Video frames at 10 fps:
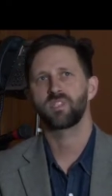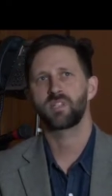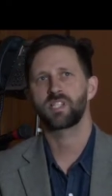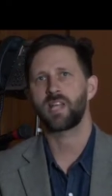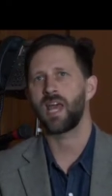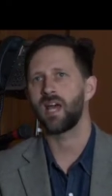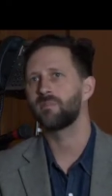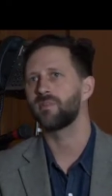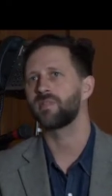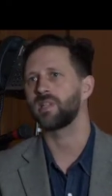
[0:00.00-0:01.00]

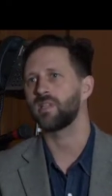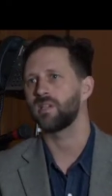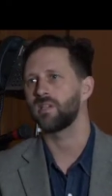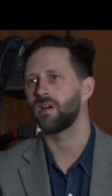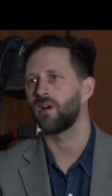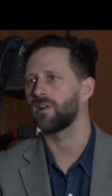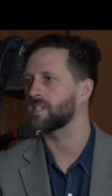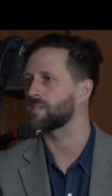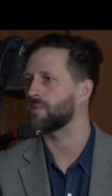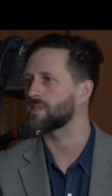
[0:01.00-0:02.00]
stamp of the
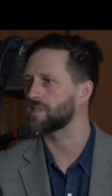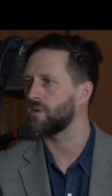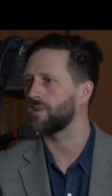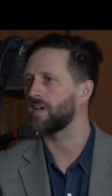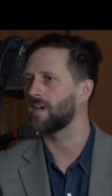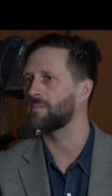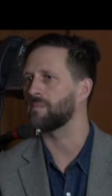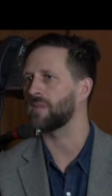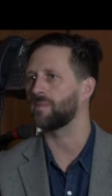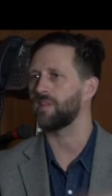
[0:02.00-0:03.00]
artist's persona,
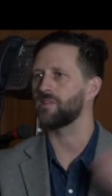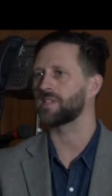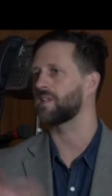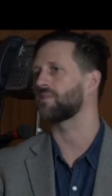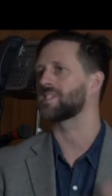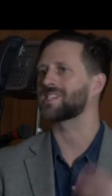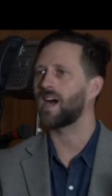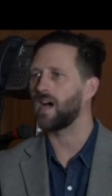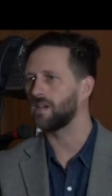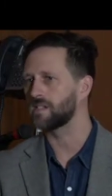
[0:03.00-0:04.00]
but maybe using different
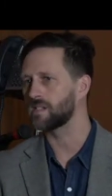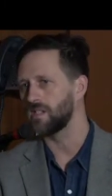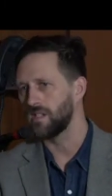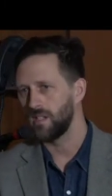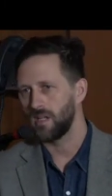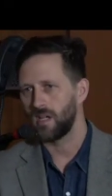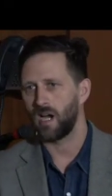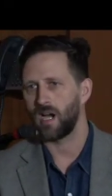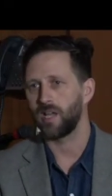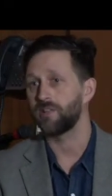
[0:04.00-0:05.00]
styles,
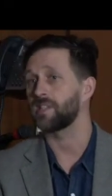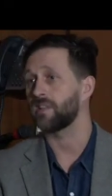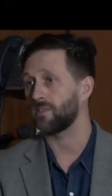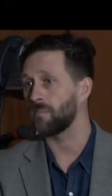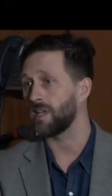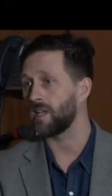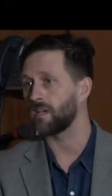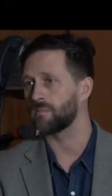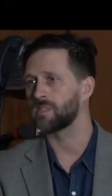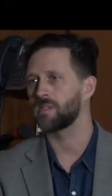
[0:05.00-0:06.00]
using different
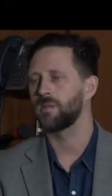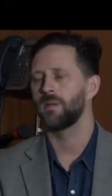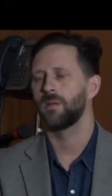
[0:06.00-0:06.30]
mediums.